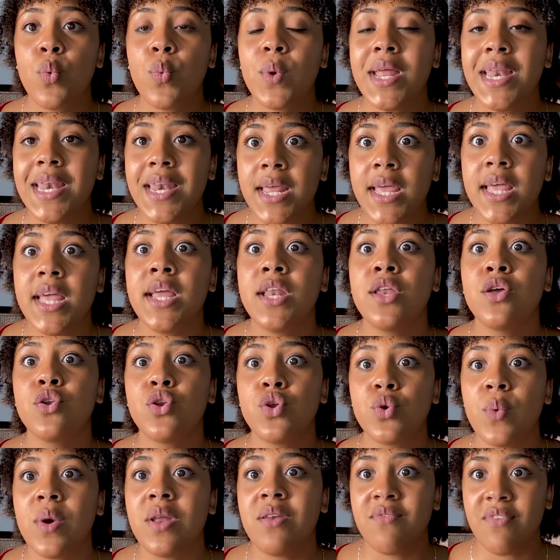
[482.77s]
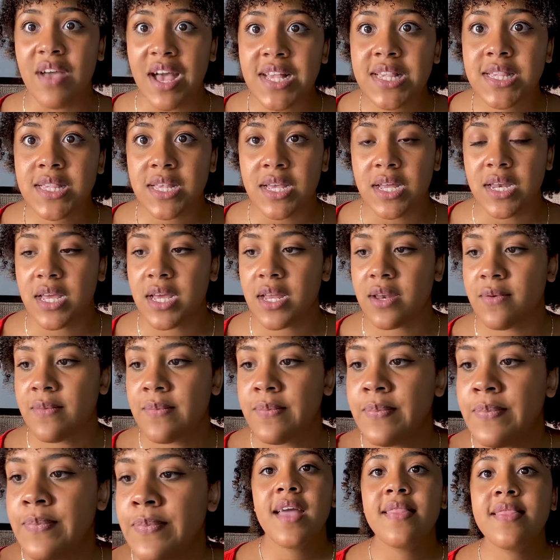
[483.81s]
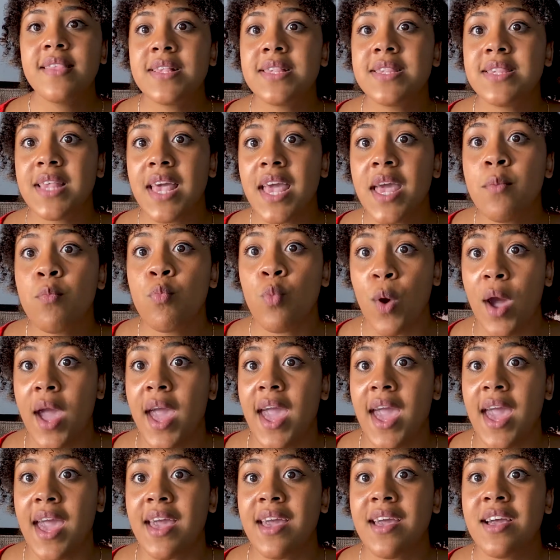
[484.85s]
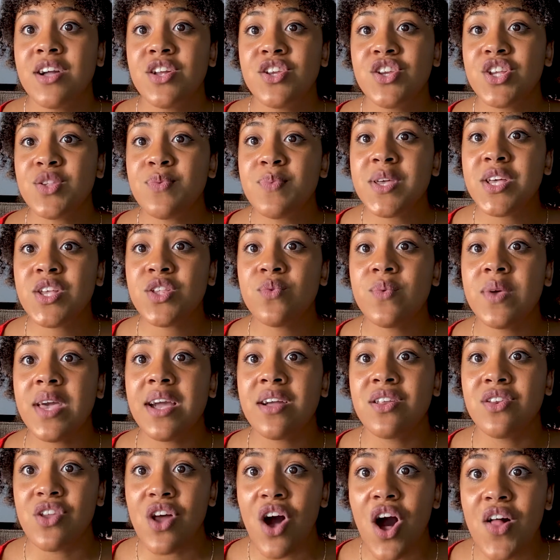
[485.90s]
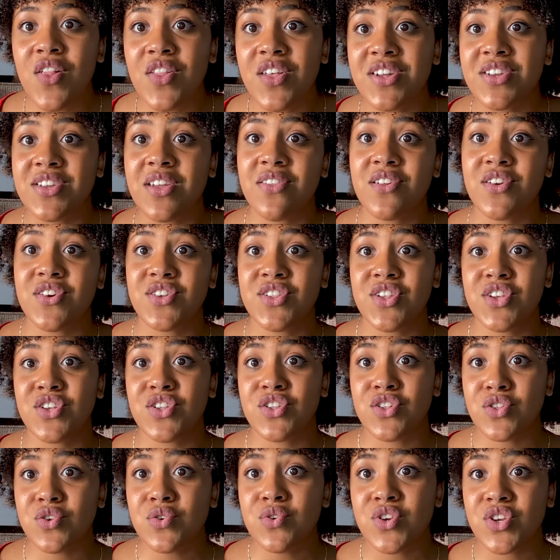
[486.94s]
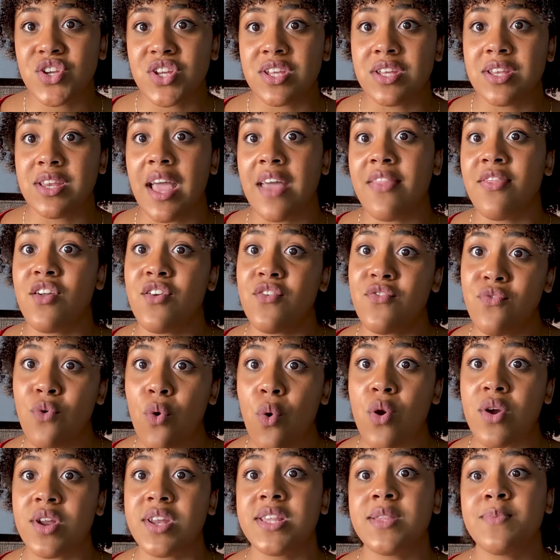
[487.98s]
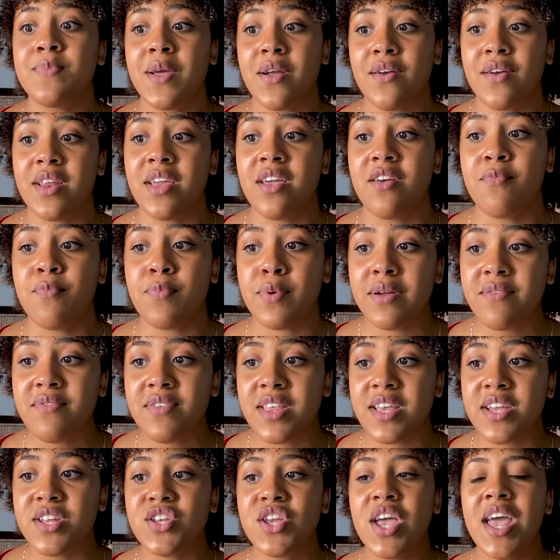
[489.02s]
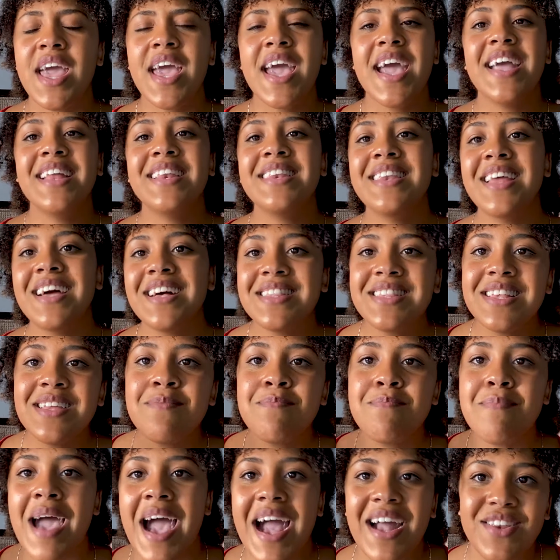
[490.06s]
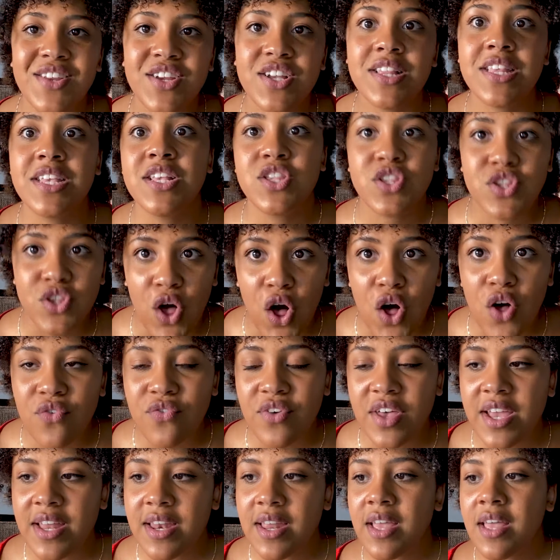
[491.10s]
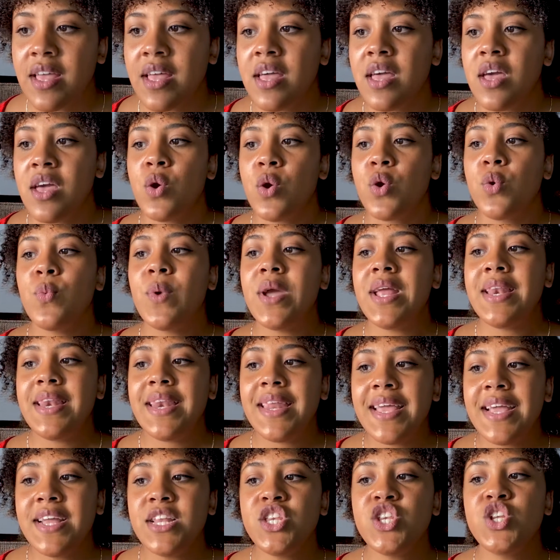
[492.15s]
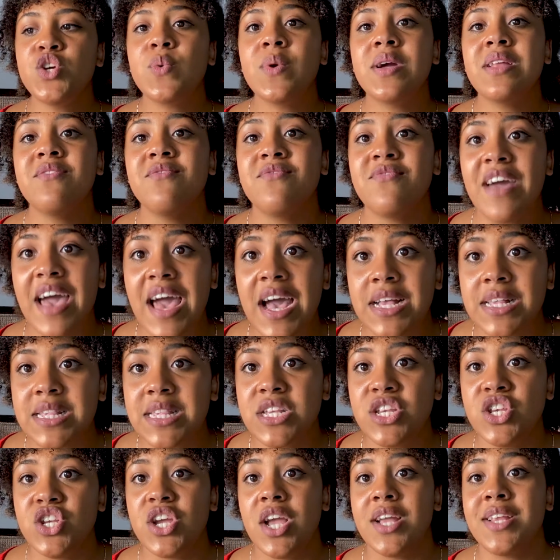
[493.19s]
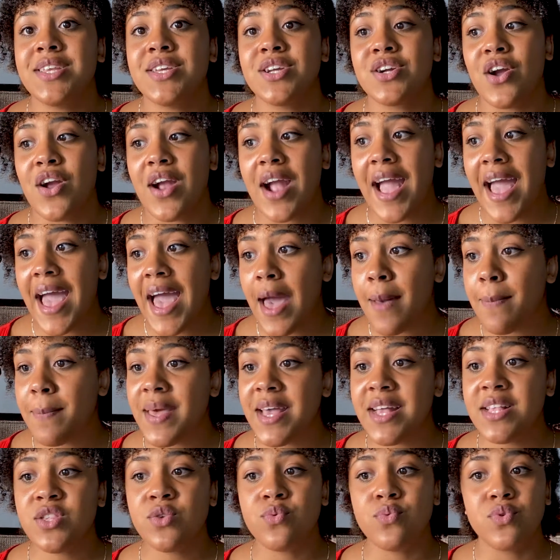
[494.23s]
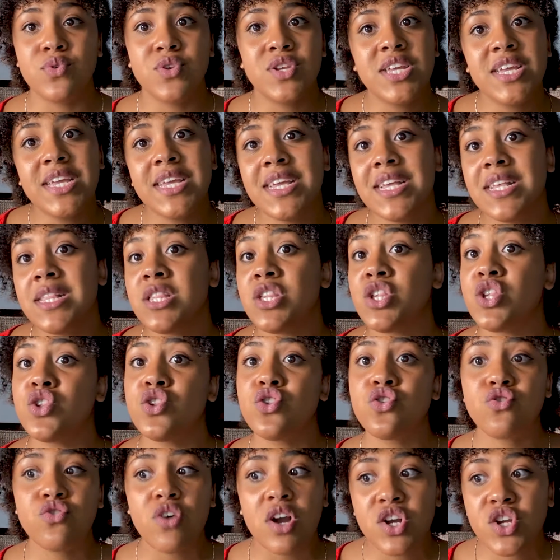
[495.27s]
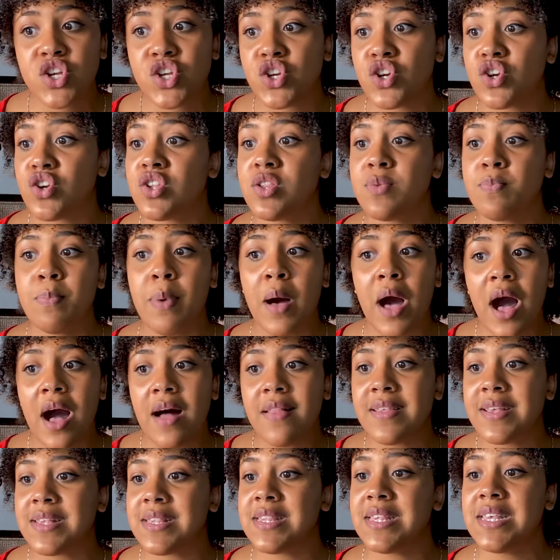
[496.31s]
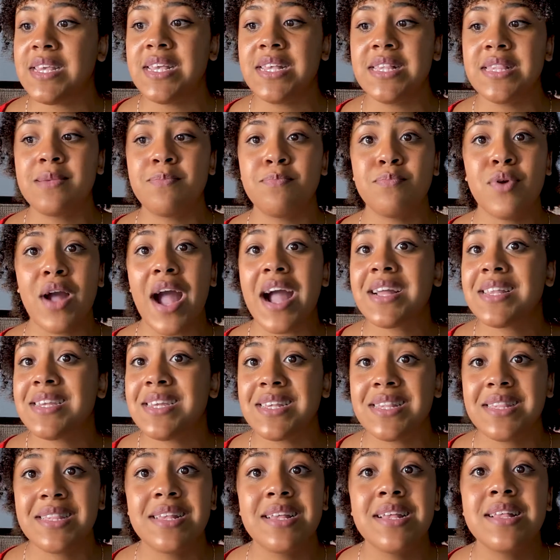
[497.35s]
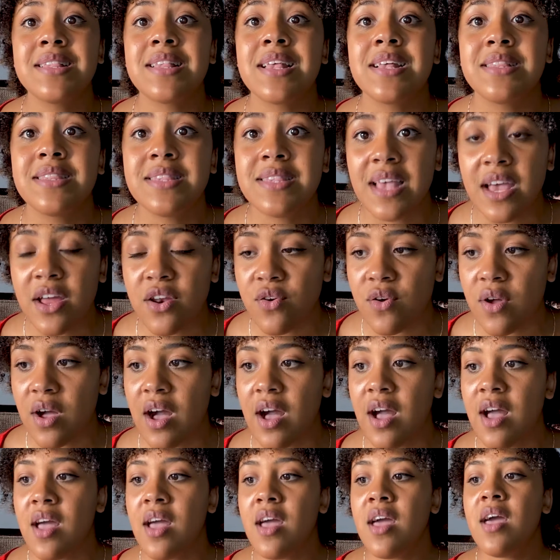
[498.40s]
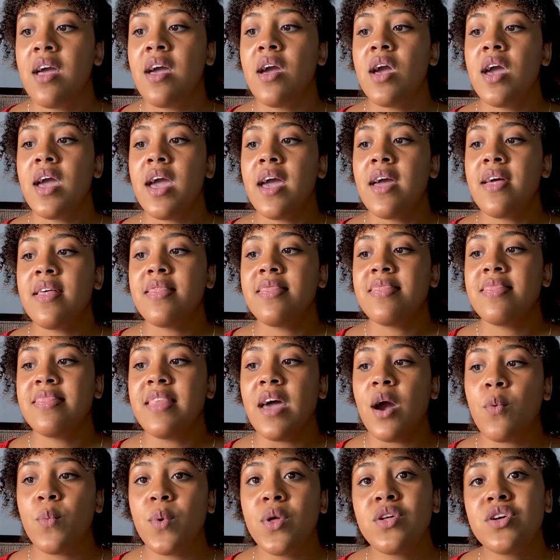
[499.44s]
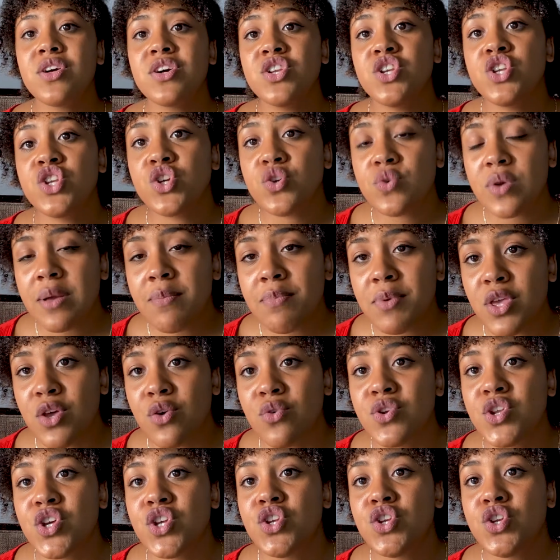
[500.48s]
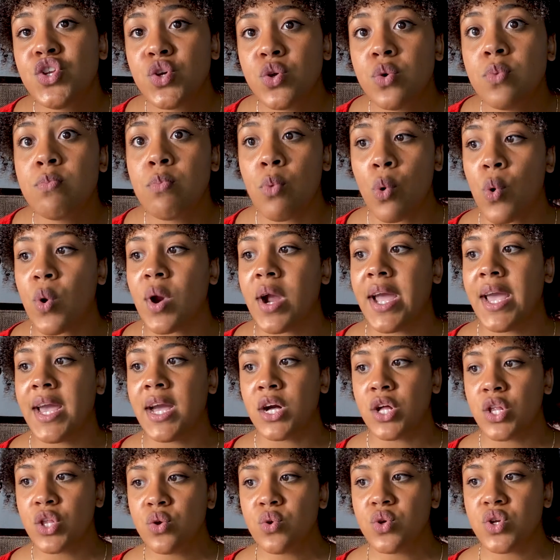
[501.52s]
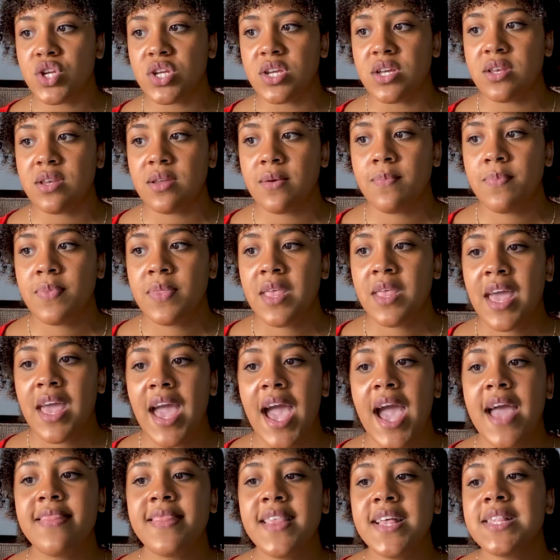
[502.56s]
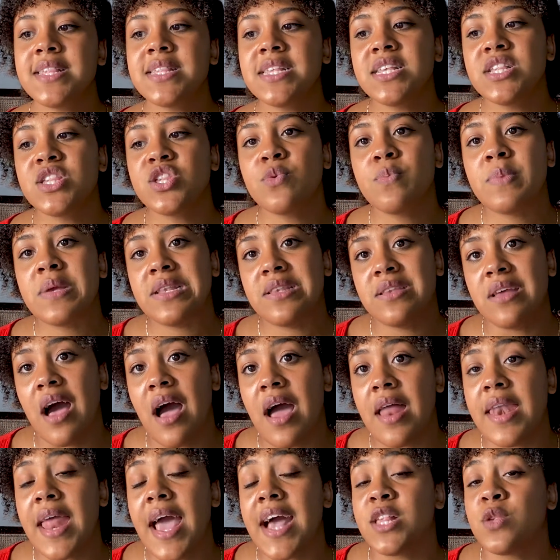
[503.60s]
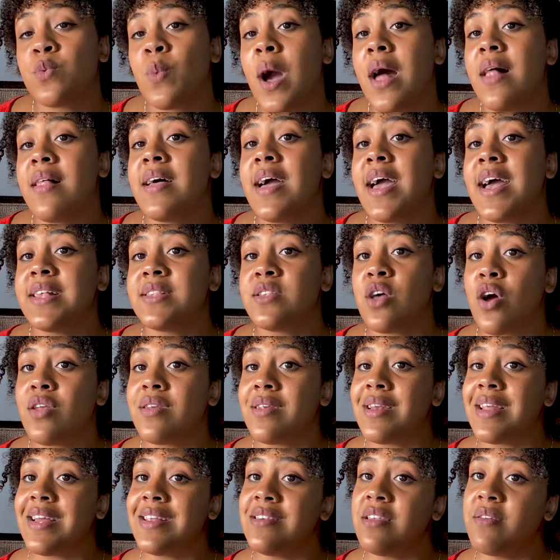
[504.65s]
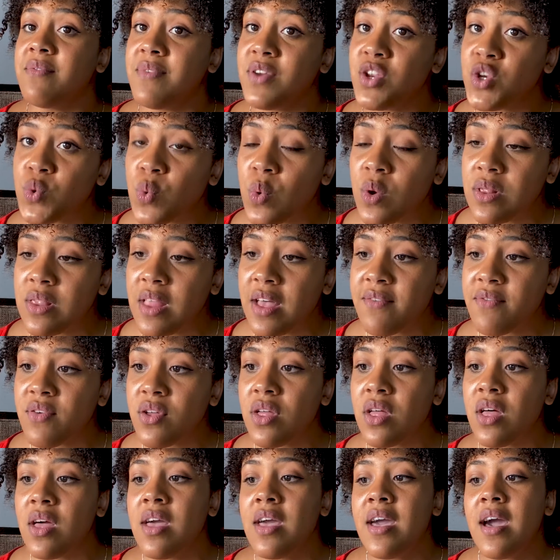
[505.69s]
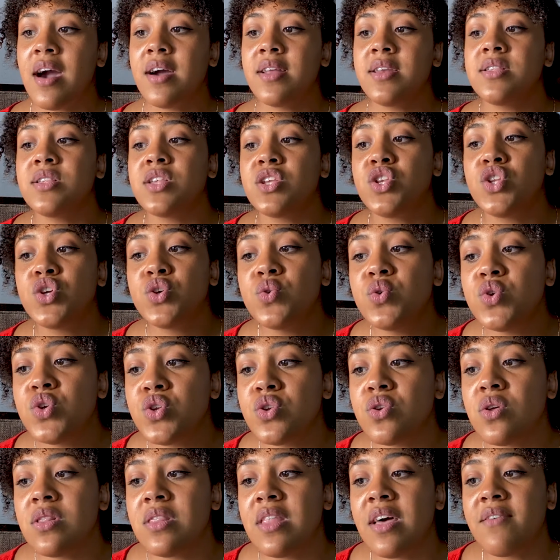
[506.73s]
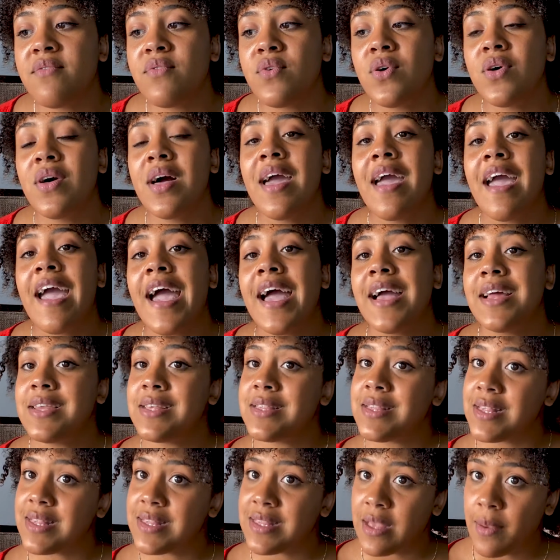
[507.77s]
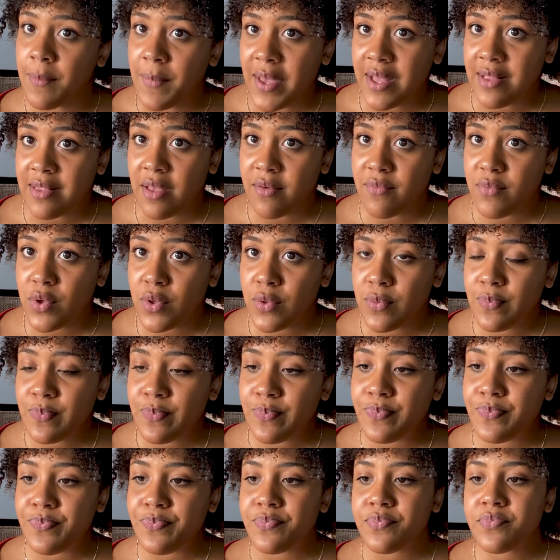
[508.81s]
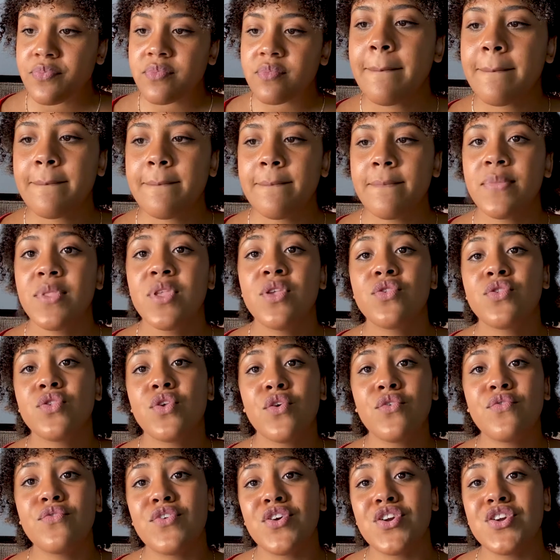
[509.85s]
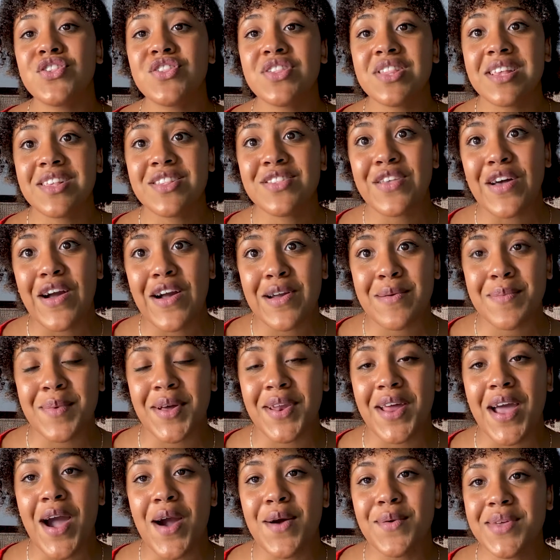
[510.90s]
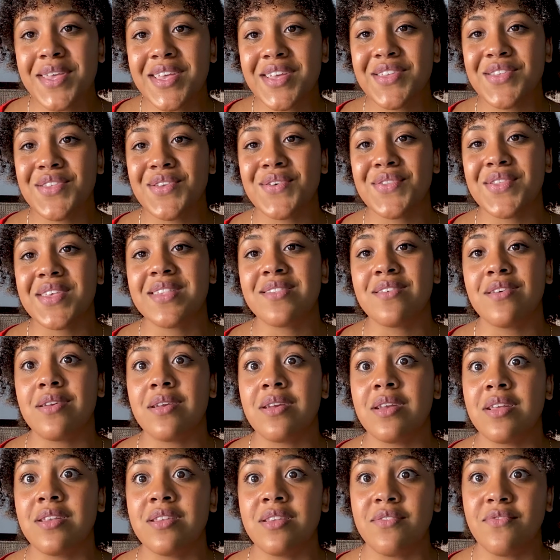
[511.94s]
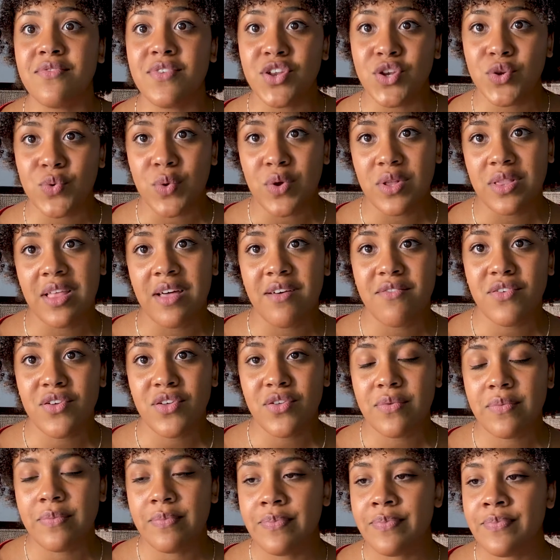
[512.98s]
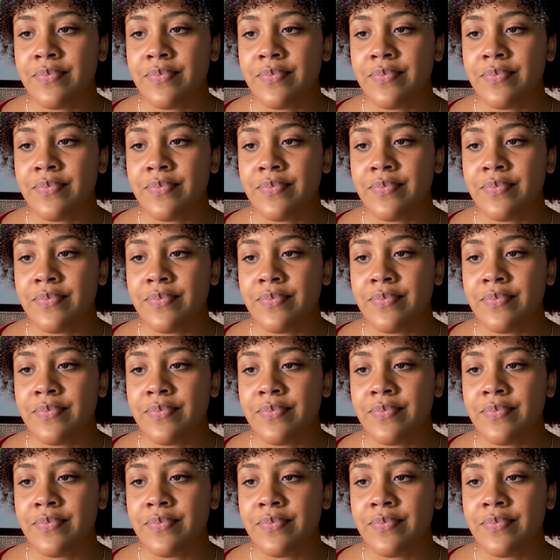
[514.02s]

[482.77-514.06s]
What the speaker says: We need to invest in it. In the same way, just because we acknowledge that there is exclusion and therefore a disparity of privilege, it doesn't magically solve it. We need to invest in changing our habits, routines, structures, policies, practices, etc. that will contribute to more inclusion. And this needs to be done as well as on an individual level, an institutional level, and a systemic level. So first, let's talk about how we can do this on an individual level.